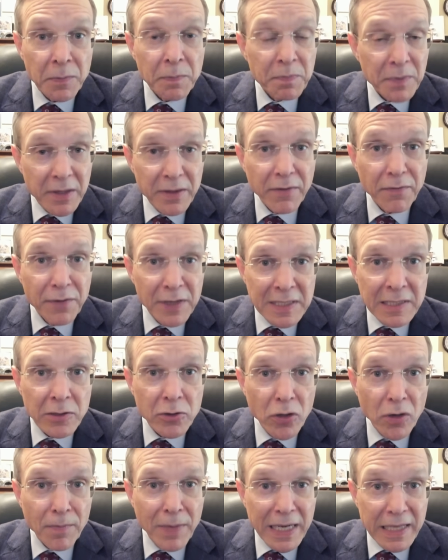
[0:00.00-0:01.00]
the visitor
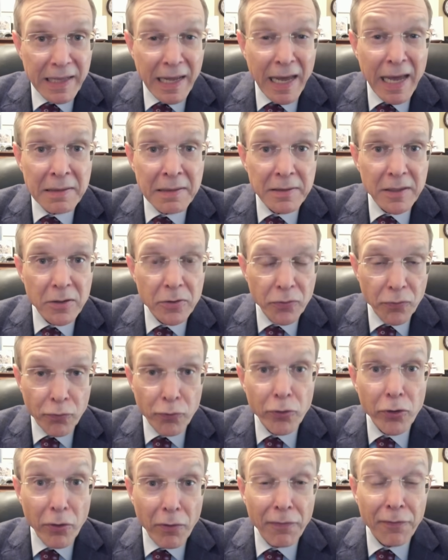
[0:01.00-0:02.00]
might enter through
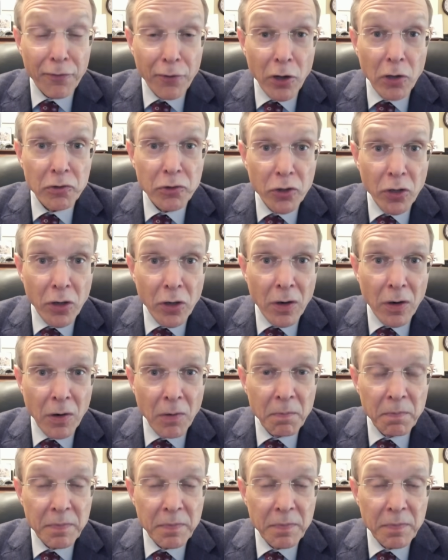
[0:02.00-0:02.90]
your front door